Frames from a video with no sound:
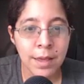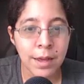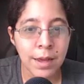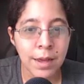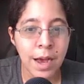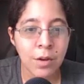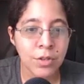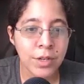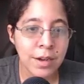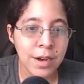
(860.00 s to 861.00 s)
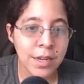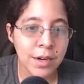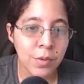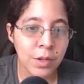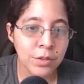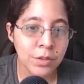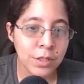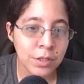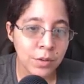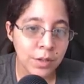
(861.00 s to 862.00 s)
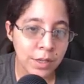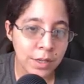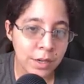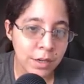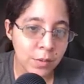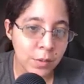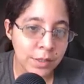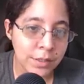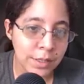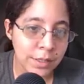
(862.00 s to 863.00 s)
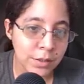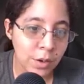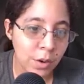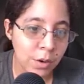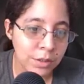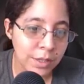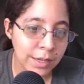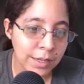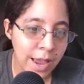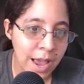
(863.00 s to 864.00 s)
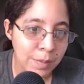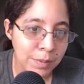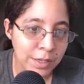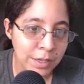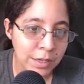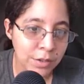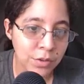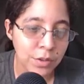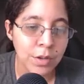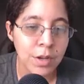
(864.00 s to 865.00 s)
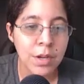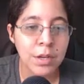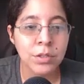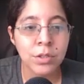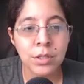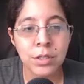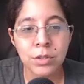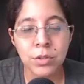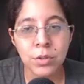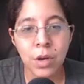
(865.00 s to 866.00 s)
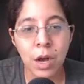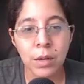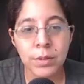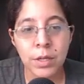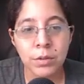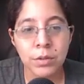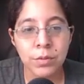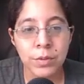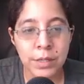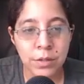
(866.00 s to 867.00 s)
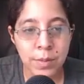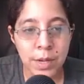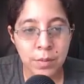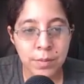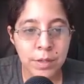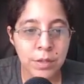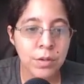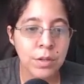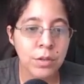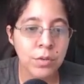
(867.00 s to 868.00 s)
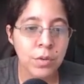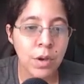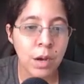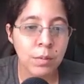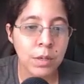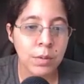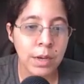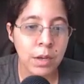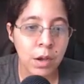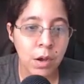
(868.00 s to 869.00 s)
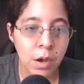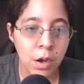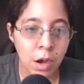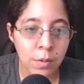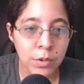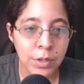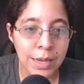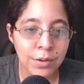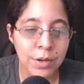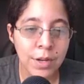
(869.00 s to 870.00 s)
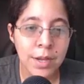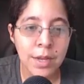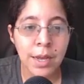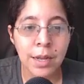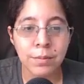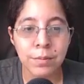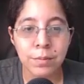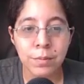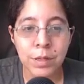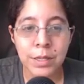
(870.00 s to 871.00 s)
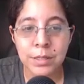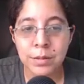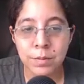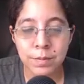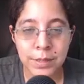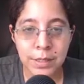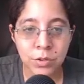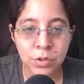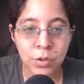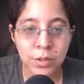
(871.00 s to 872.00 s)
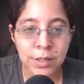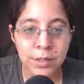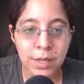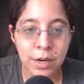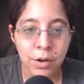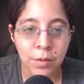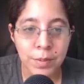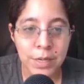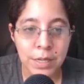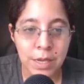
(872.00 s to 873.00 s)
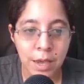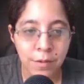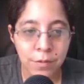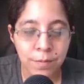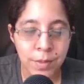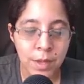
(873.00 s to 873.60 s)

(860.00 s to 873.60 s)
How you get hired? Well, you need to click here where it says online application. You need to upload your resume. You need to upload a cover letter, and please be sure that they are on PDF.